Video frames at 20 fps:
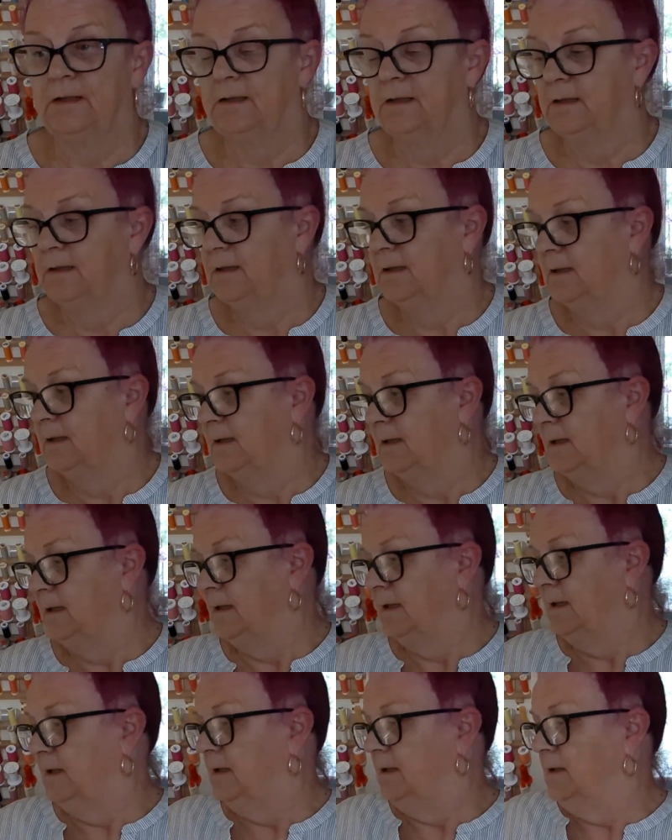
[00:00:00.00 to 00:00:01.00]

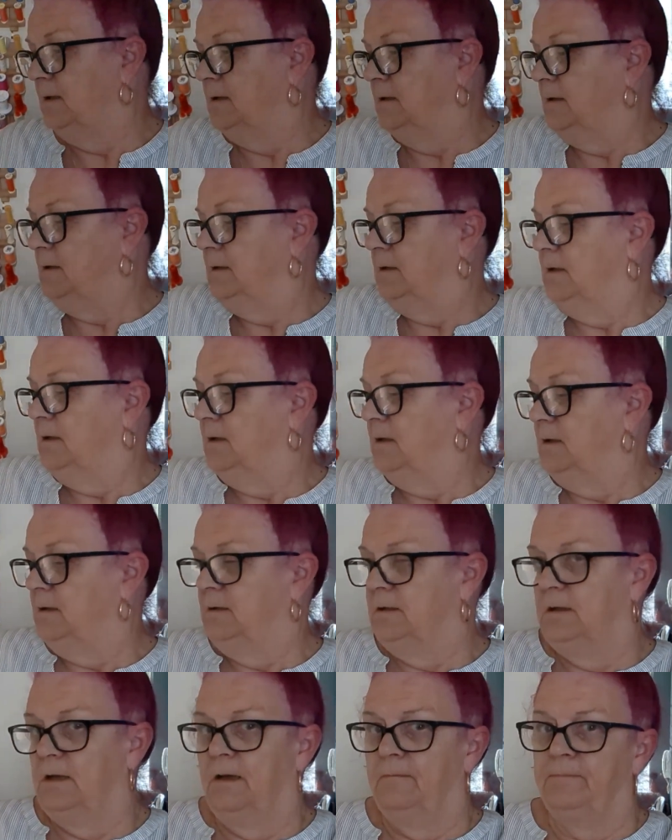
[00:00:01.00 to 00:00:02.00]

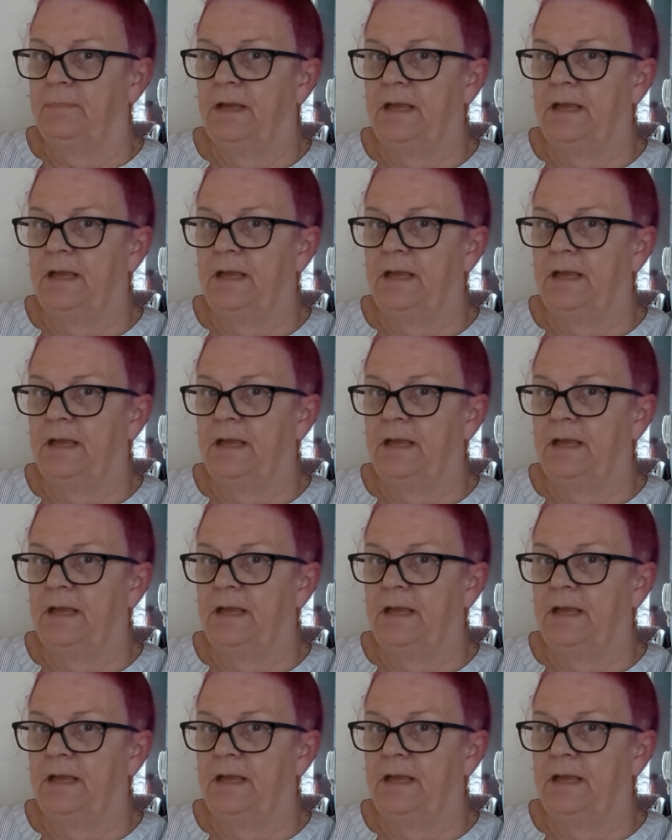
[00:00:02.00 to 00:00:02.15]
a